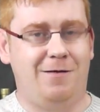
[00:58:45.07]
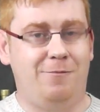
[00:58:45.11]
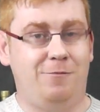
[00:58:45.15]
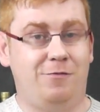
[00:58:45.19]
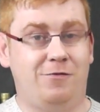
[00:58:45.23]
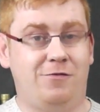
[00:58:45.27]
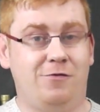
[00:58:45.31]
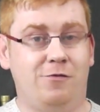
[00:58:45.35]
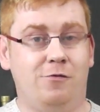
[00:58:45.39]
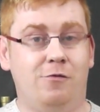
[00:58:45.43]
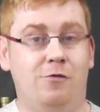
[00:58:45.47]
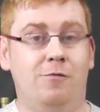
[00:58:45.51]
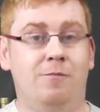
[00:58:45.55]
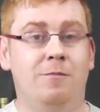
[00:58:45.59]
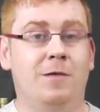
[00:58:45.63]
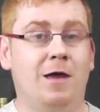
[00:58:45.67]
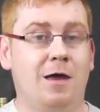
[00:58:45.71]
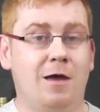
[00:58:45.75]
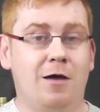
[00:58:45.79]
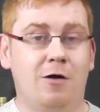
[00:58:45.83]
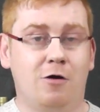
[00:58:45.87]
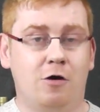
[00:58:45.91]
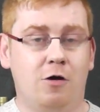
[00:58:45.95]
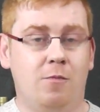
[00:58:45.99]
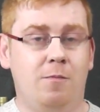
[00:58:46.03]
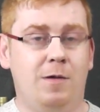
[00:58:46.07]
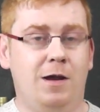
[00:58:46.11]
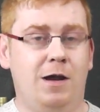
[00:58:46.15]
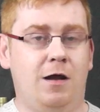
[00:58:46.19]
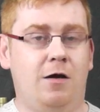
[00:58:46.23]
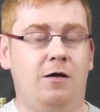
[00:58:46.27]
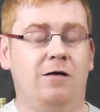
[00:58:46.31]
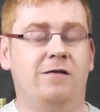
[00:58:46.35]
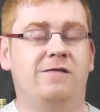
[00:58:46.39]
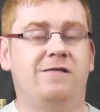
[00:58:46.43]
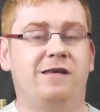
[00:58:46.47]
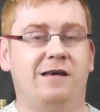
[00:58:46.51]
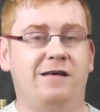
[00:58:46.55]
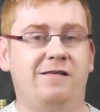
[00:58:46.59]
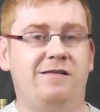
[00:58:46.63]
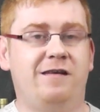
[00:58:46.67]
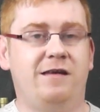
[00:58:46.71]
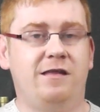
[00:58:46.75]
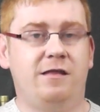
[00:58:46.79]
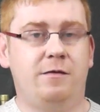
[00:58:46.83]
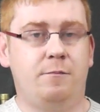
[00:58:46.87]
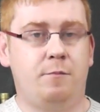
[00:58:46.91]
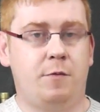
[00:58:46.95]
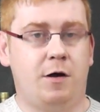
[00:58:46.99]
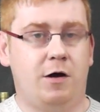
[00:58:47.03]
So come along, 16th
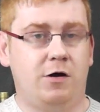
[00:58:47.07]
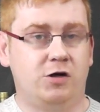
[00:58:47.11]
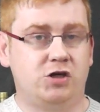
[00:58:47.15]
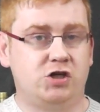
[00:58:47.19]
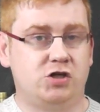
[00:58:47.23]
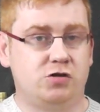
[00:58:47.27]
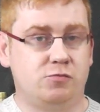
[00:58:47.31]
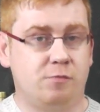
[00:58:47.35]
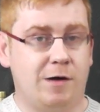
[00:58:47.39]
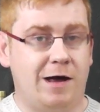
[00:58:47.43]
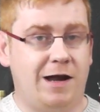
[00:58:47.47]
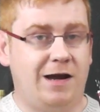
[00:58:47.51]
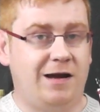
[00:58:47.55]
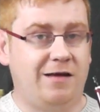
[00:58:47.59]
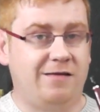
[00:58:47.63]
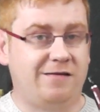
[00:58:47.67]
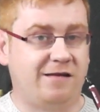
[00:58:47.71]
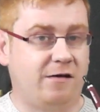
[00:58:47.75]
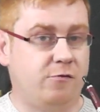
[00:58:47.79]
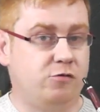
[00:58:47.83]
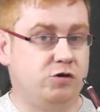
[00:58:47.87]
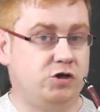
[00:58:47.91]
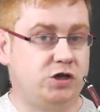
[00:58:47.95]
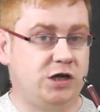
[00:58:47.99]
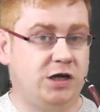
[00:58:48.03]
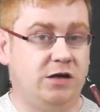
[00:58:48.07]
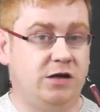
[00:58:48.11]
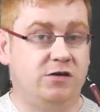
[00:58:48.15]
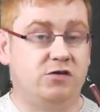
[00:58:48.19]
of March to Atlas House Shield.